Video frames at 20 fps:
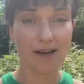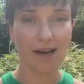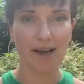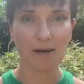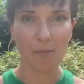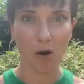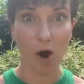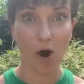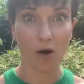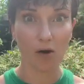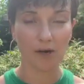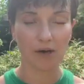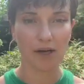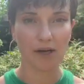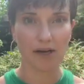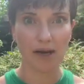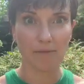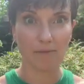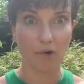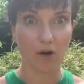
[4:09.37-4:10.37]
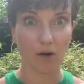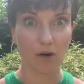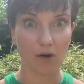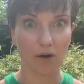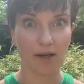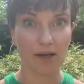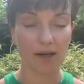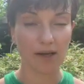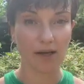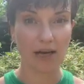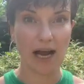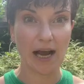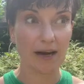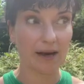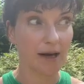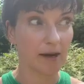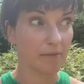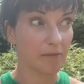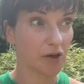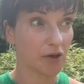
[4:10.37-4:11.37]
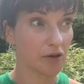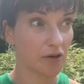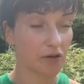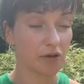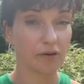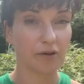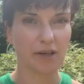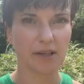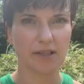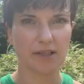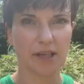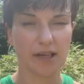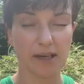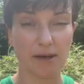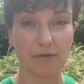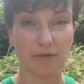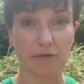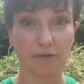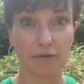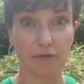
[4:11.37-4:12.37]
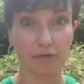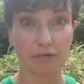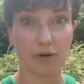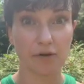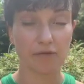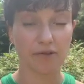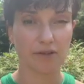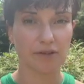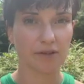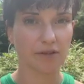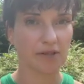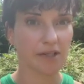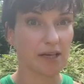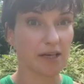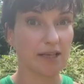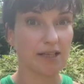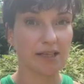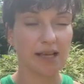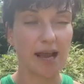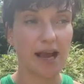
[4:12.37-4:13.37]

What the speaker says: I'm on and I'm looking and I'm curious and I'm ferocious and it's